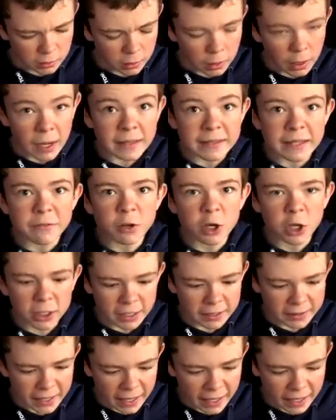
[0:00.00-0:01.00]
"Let's have a look
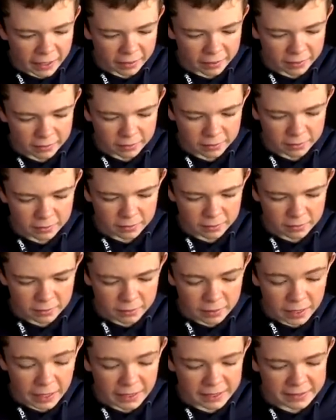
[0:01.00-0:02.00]
in there,"
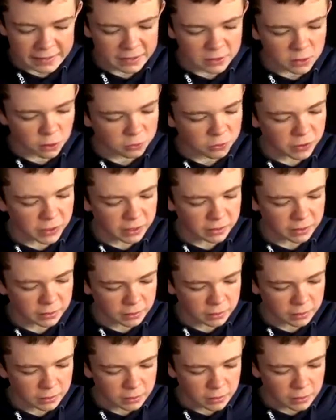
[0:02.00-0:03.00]
Hetty said softly.
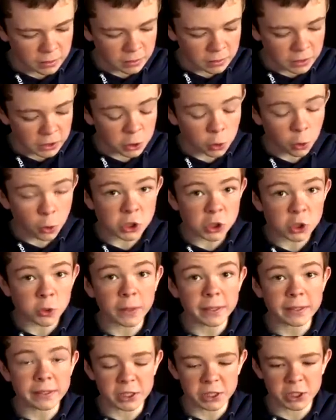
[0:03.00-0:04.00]
The door
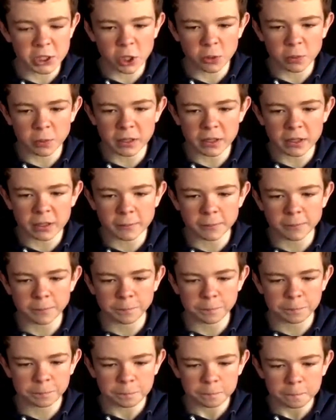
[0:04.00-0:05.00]
squeaked as she opened it.
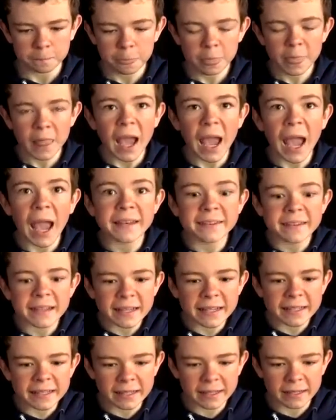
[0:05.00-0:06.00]

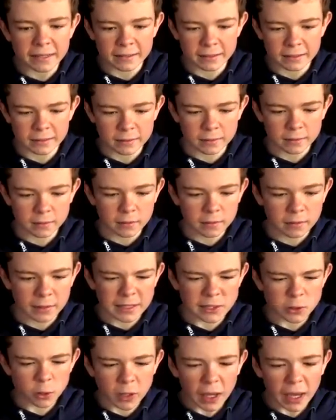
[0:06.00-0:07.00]
"Hetty!"
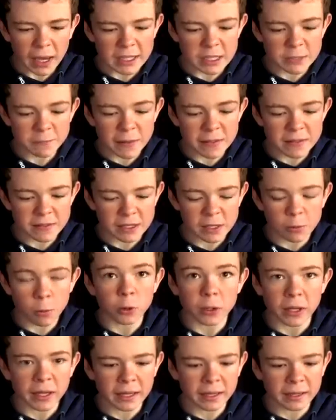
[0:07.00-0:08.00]
"It's okay, Spencer, he
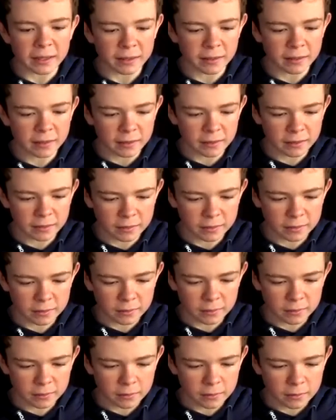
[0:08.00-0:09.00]
won't hear."
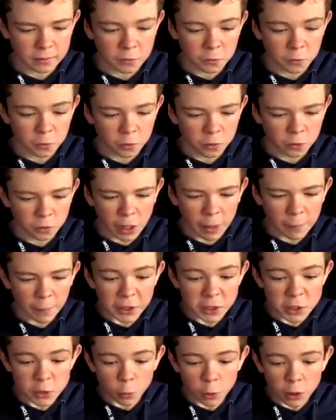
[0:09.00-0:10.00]
"Grandpa
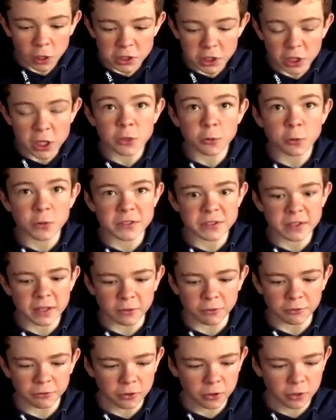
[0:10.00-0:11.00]
doesn't want us looking through his
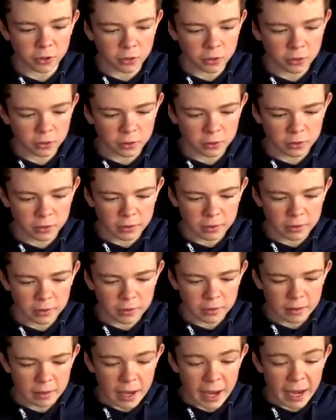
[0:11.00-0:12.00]
stuff."
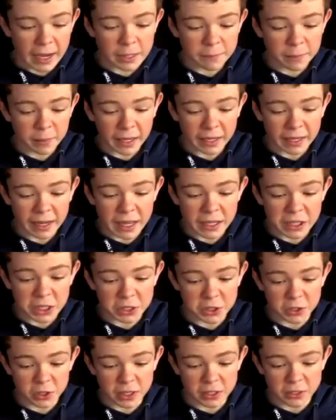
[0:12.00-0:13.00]
Hetty began edging
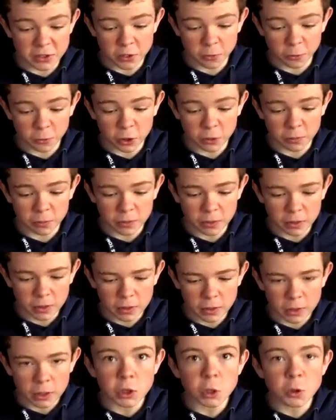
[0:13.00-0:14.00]
into the room.
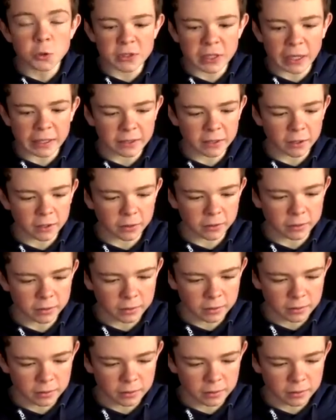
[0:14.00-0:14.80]
"You stand guard."